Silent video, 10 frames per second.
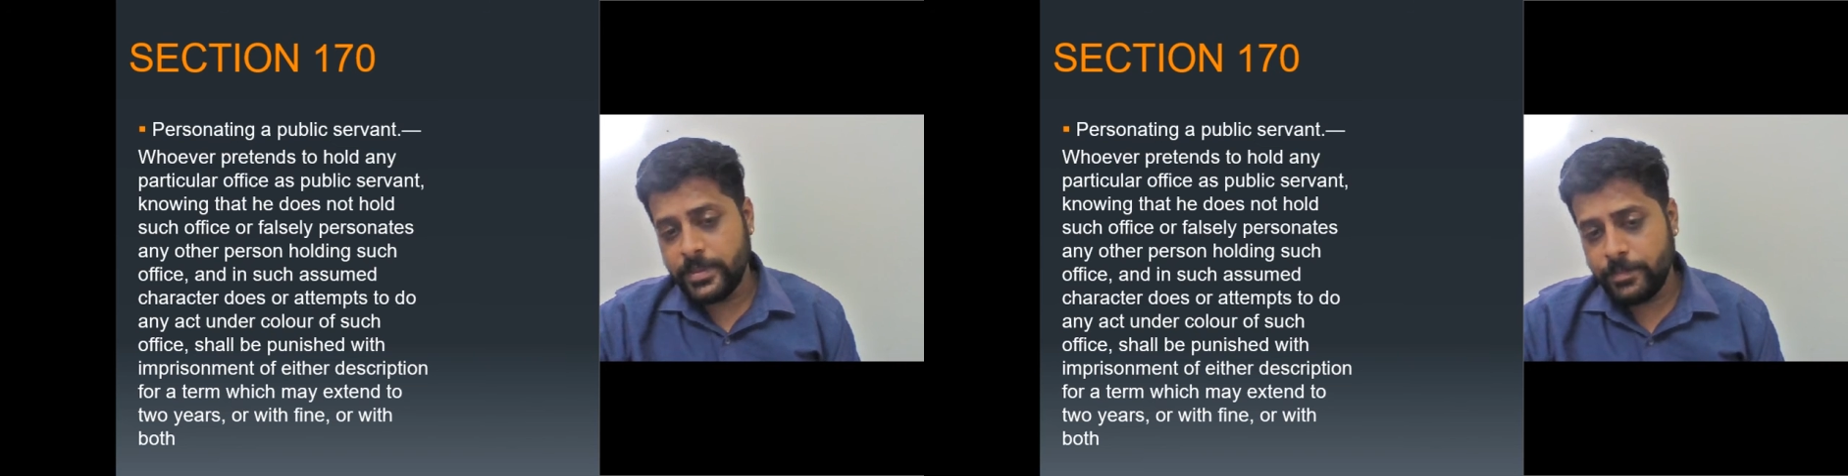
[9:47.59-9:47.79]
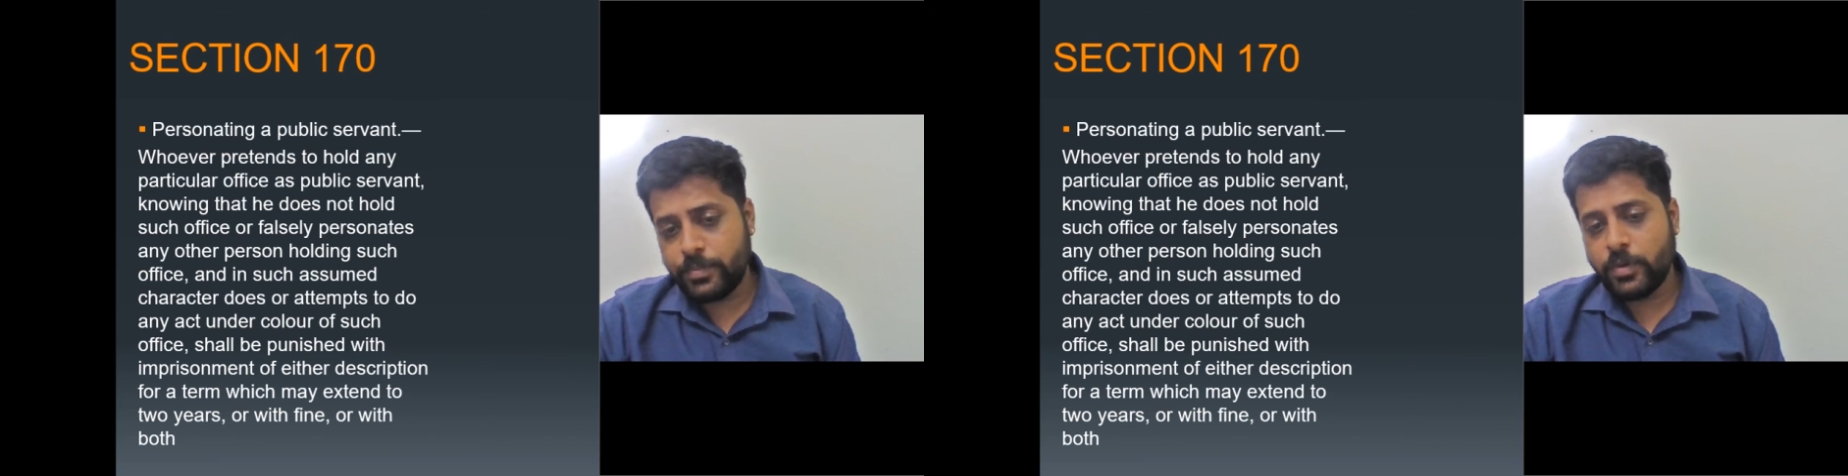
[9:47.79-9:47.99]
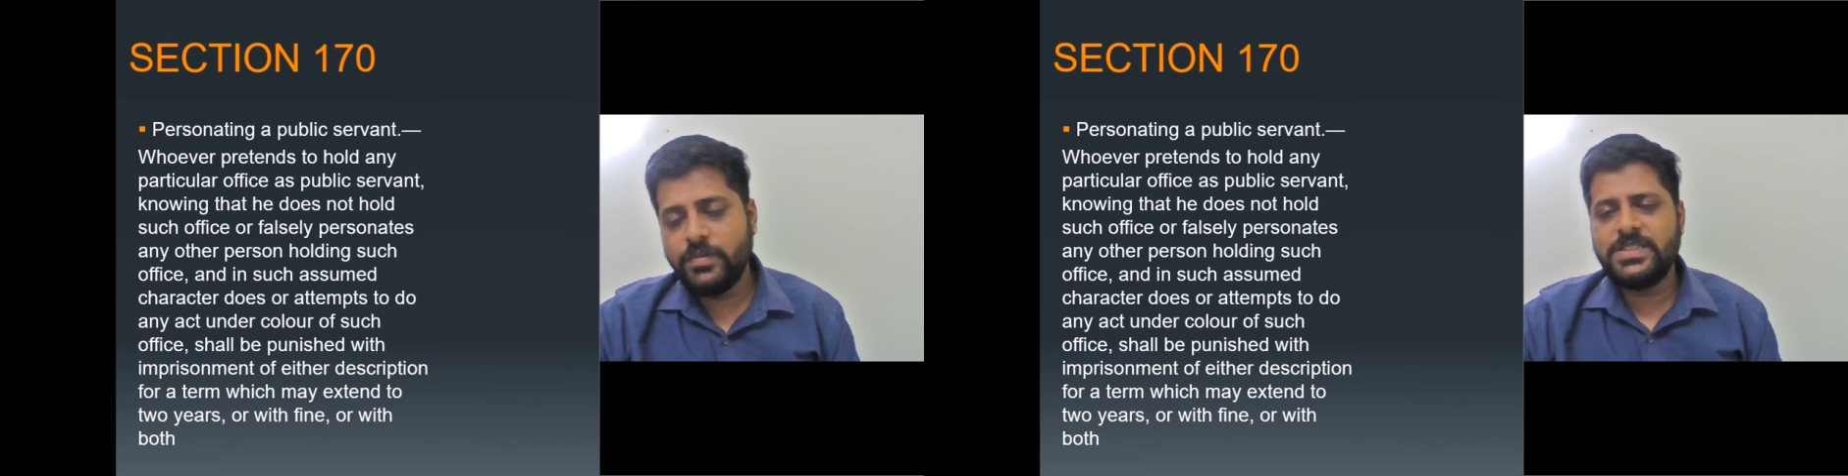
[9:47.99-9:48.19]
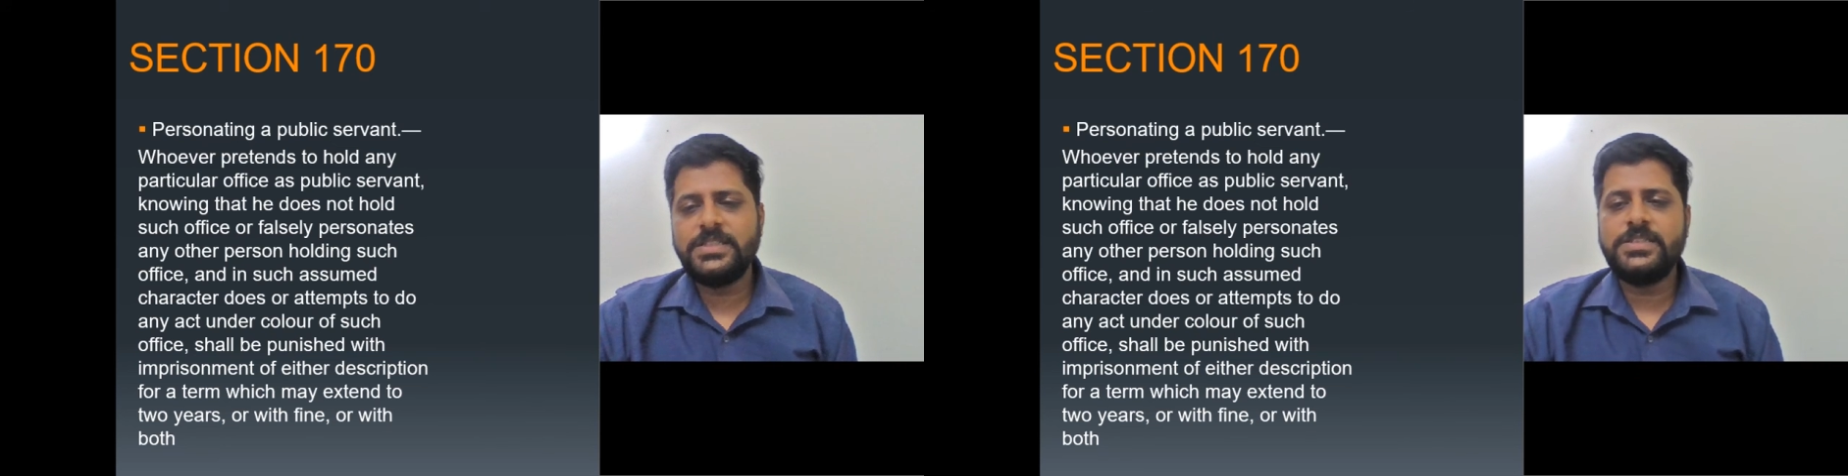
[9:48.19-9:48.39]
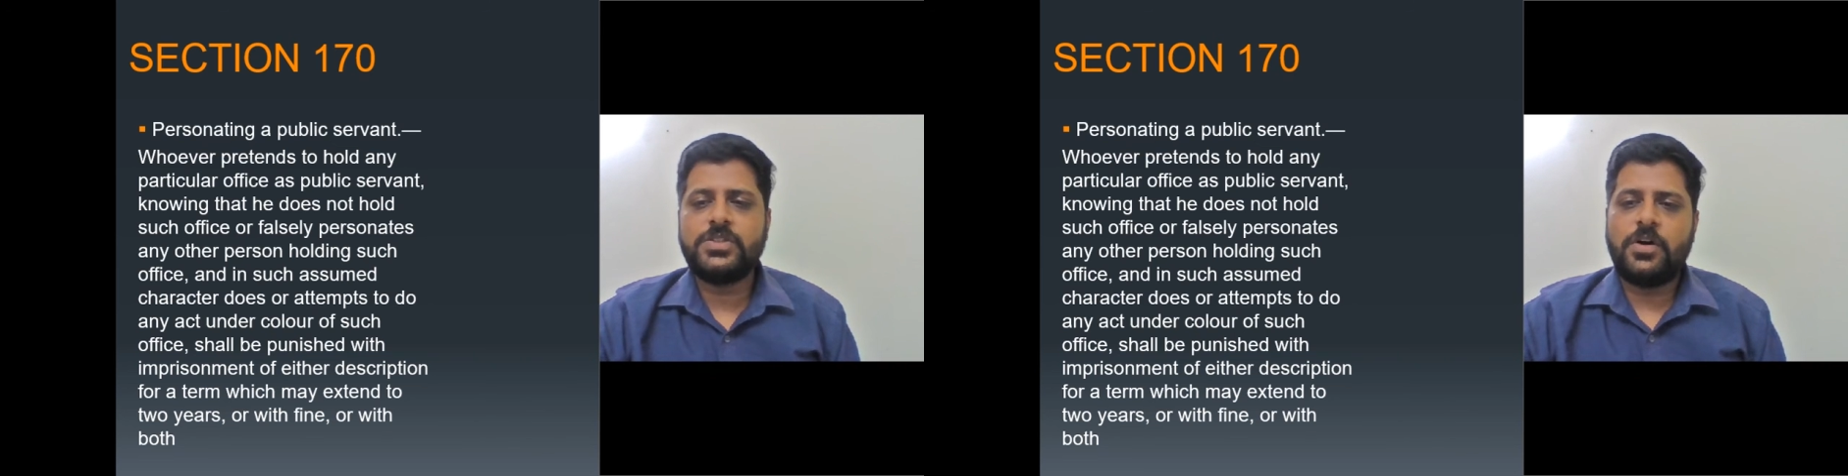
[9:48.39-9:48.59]
the
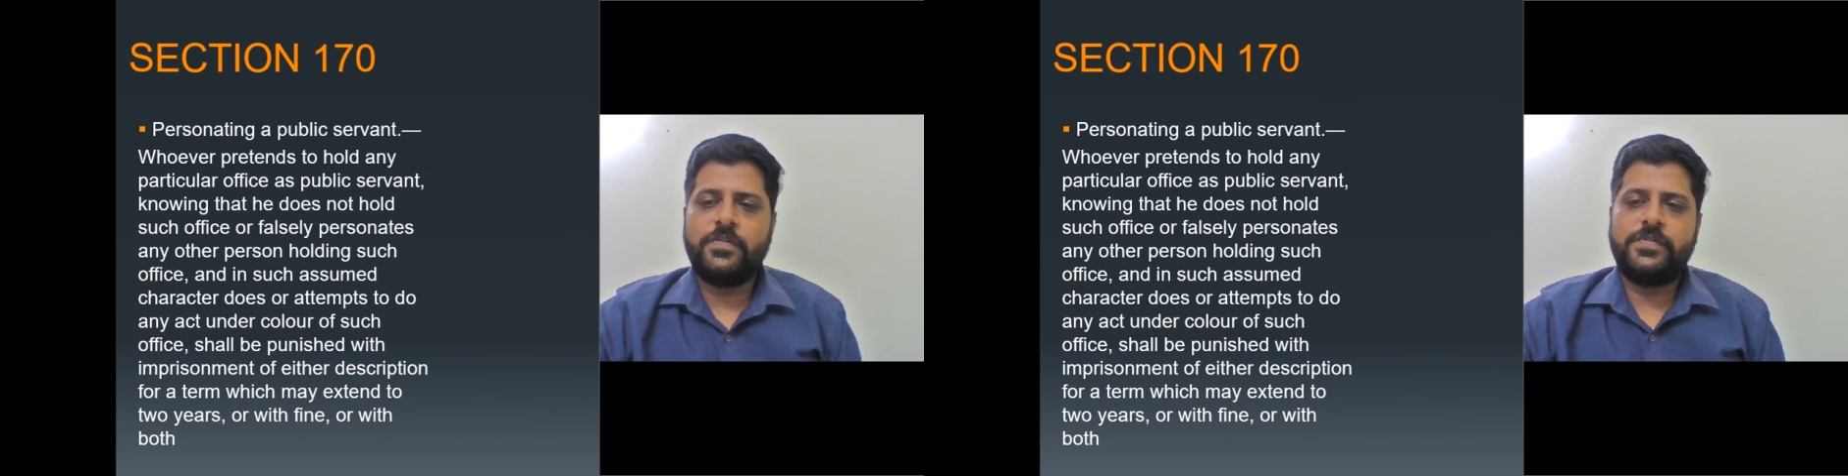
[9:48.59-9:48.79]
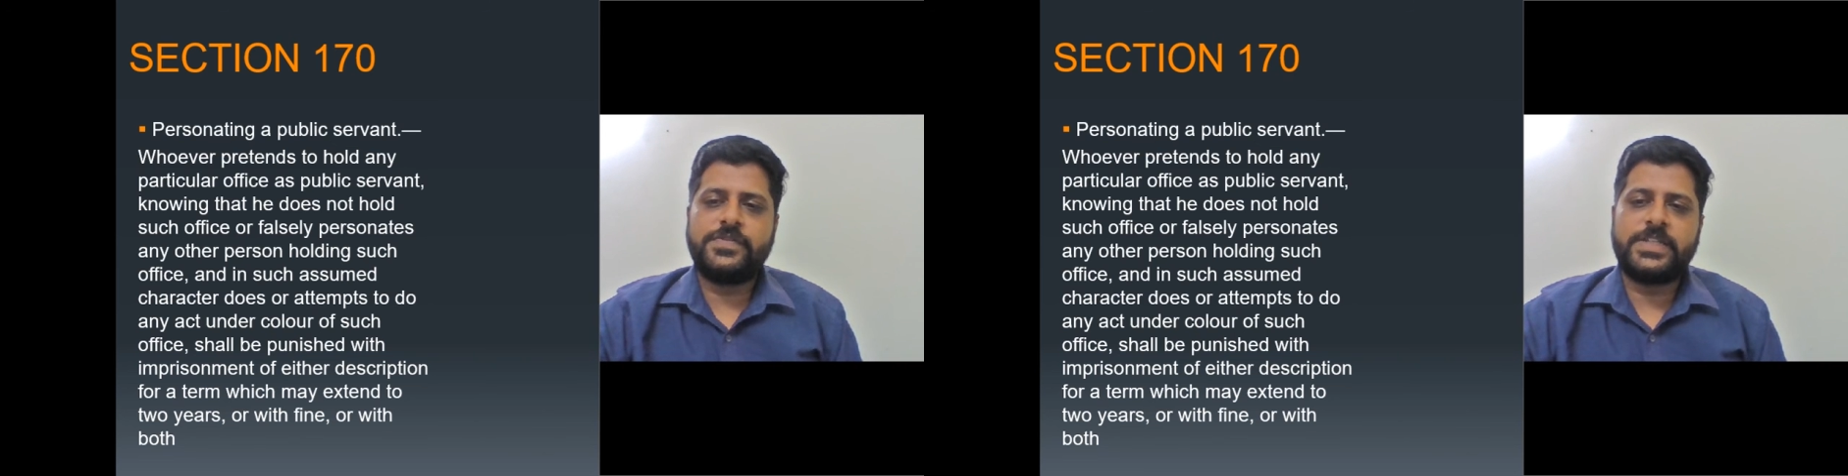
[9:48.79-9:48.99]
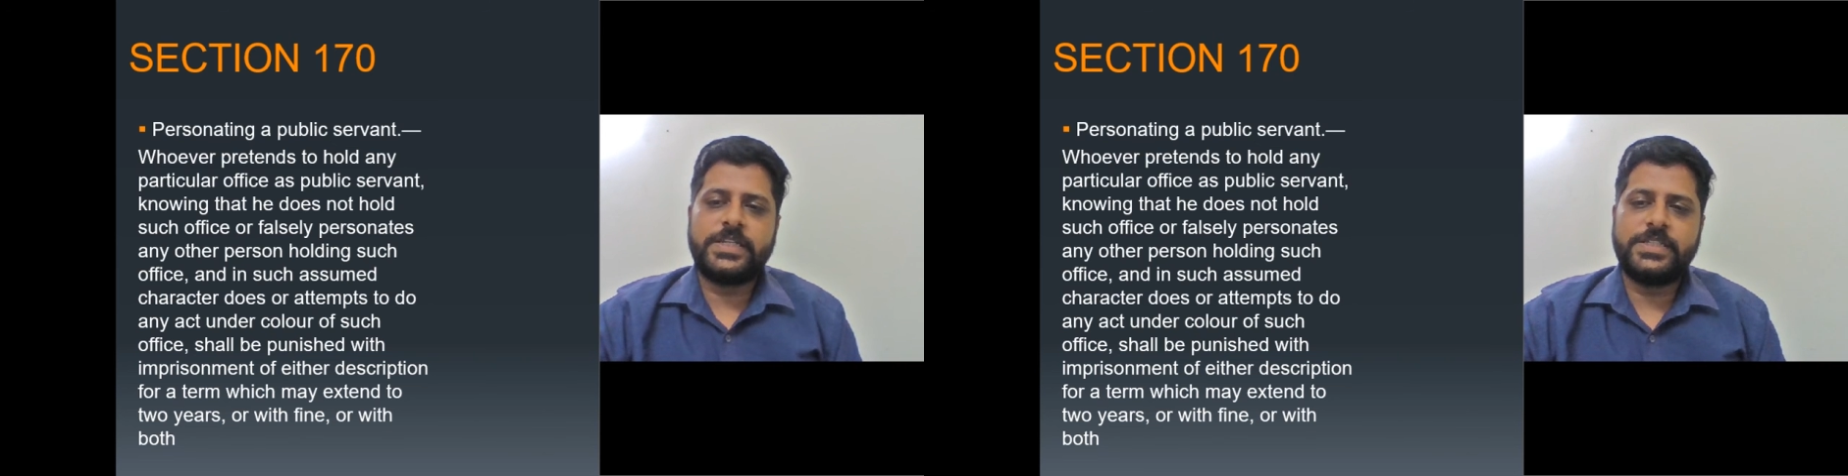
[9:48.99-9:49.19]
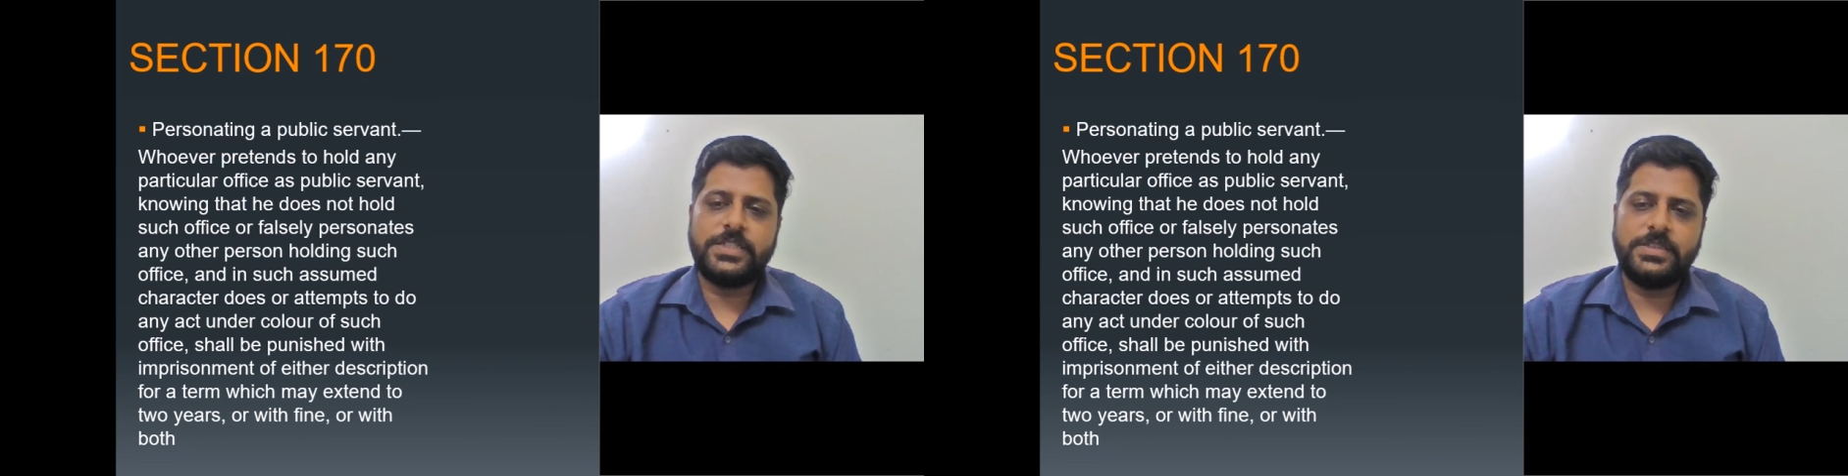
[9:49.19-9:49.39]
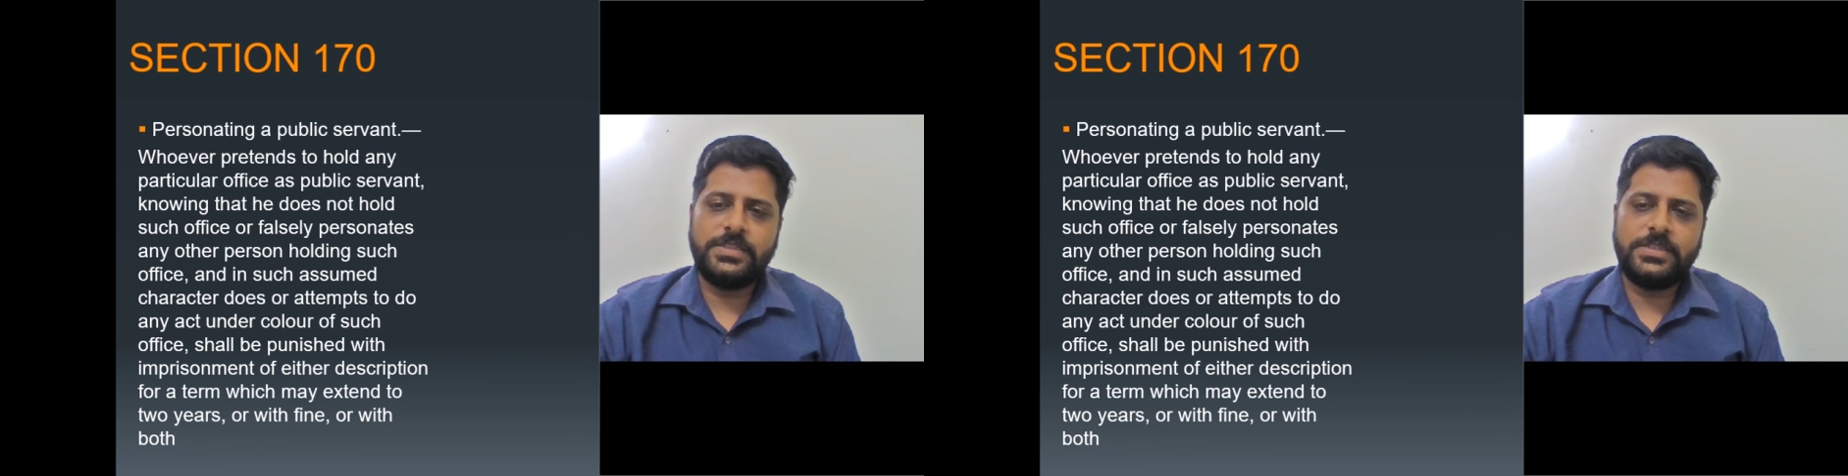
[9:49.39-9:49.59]
provisions of
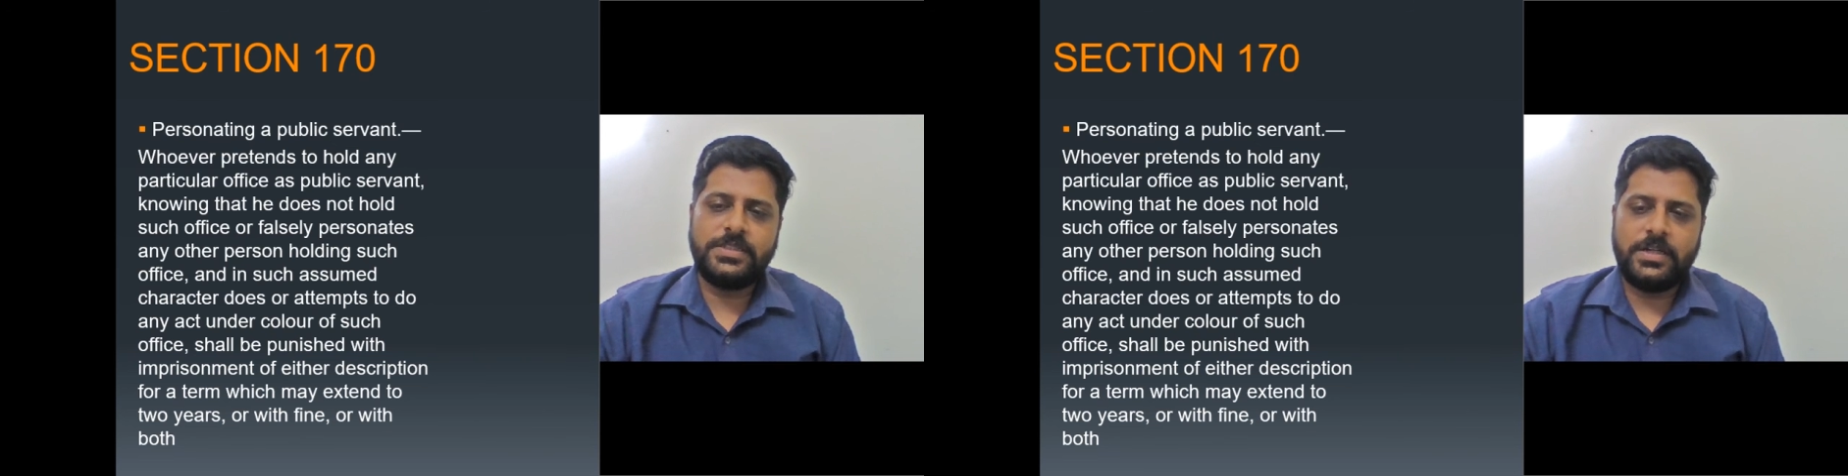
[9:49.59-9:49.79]
sections